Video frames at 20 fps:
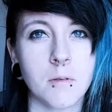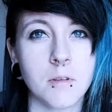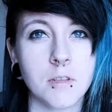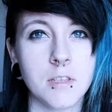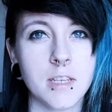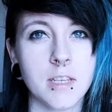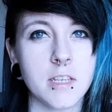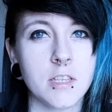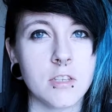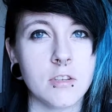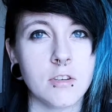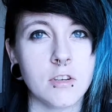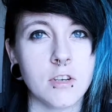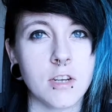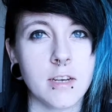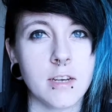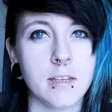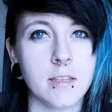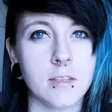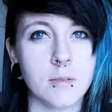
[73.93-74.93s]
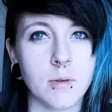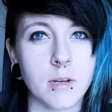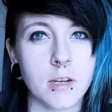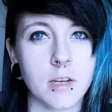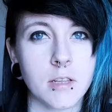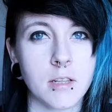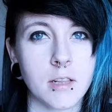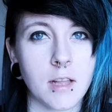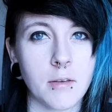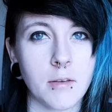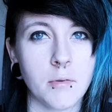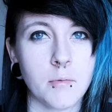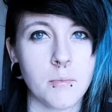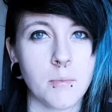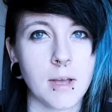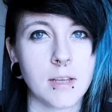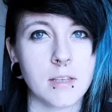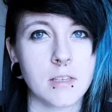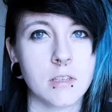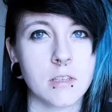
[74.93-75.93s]
Once these are done, I need to work on the Life of
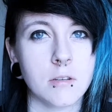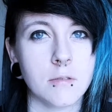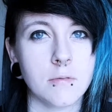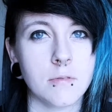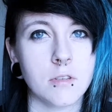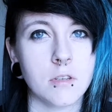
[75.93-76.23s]
Max stuff.